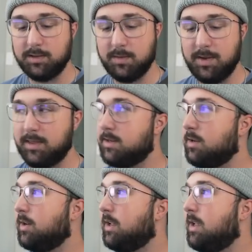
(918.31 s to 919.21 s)
So I'm gonna hit the
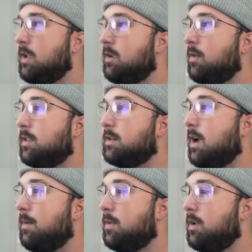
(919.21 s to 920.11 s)
tilde key and go to the
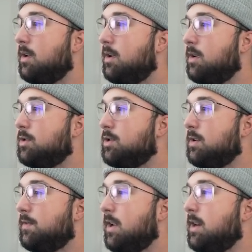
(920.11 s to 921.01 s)
top,
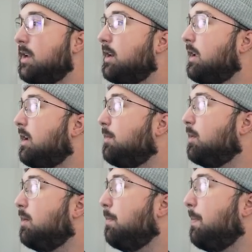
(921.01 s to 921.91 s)
Shift A and get a
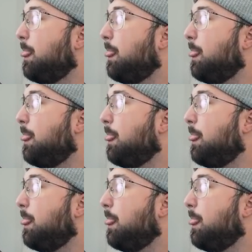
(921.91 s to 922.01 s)
camera.